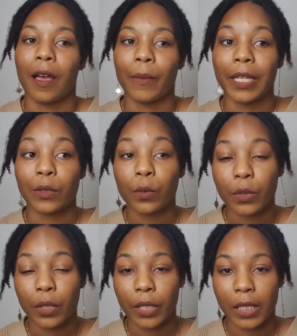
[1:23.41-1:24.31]
It's
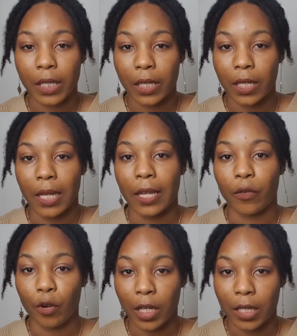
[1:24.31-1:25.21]
also considered a
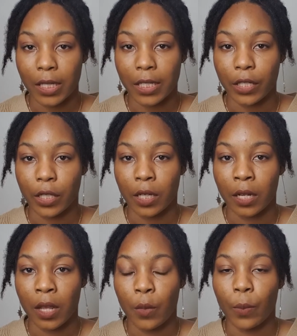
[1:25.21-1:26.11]
chronic condition,
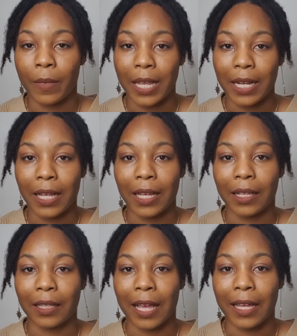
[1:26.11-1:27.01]
meaning
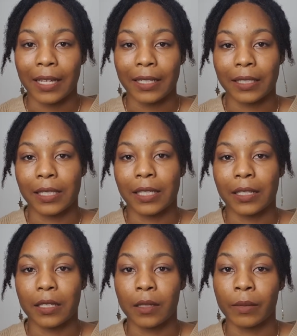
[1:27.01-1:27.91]
that it is
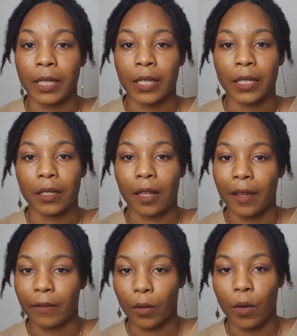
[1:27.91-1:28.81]
considered to be
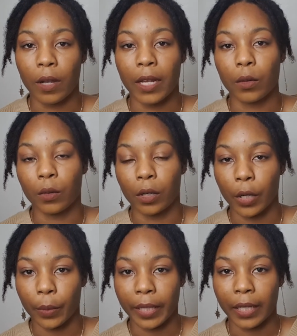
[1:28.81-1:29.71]
lifelong and
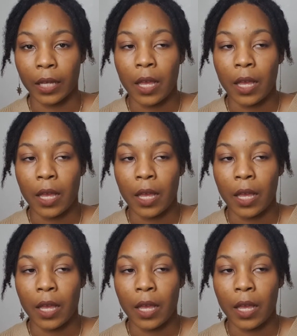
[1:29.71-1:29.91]
ongoing.